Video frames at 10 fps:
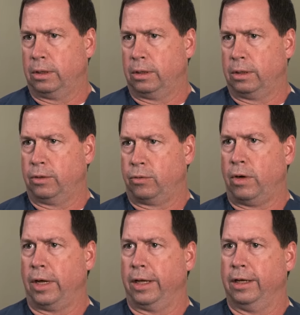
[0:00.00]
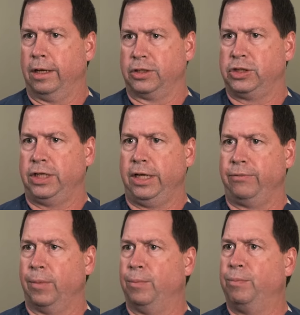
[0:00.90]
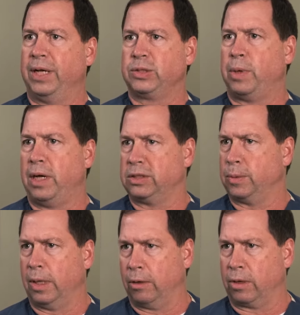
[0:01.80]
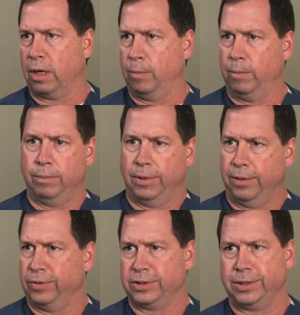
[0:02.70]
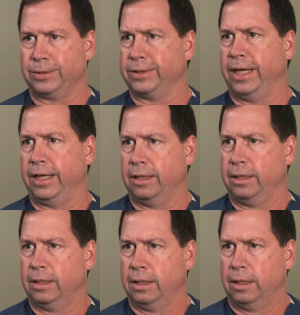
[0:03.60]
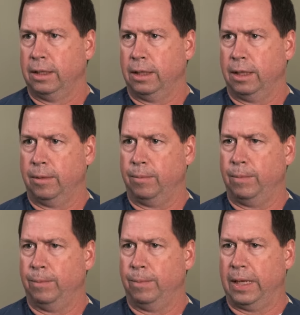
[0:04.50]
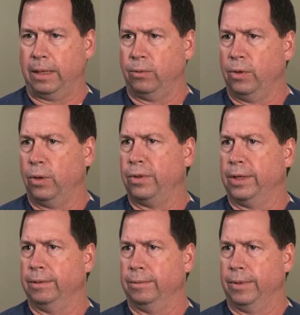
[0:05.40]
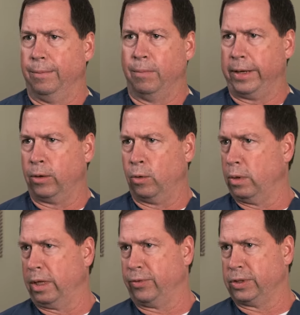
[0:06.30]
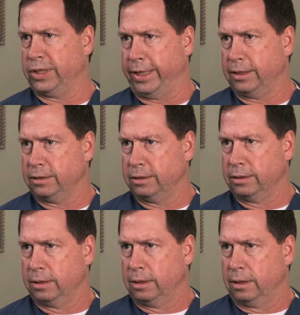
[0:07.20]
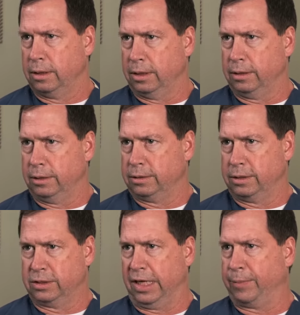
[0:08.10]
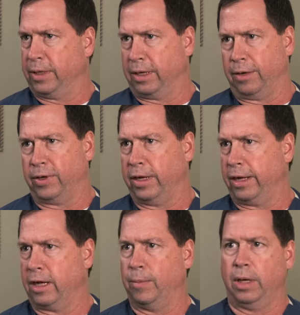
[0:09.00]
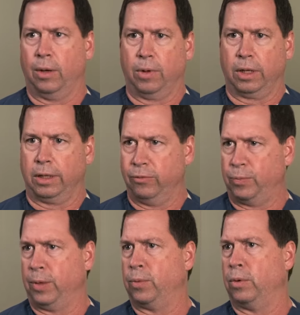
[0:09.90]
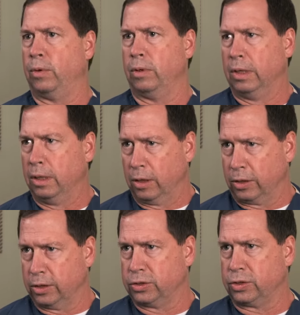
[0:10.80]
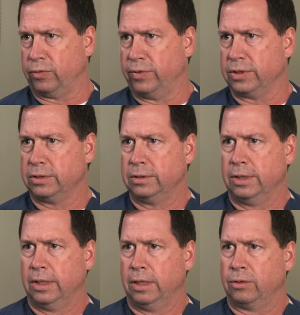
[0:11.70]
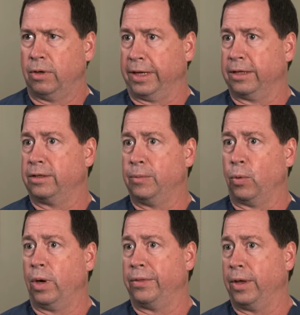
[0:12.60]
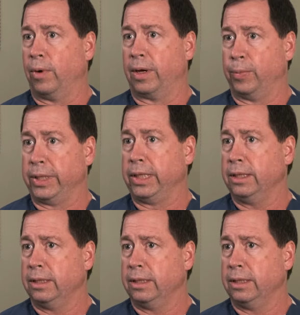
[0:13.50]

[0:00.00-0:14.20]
to try and achieve the best possible outcome every single day. I don't know that my goal will ever change. It's the same thing every day I come in. I want to give people a good service, try and get them to where they want to be.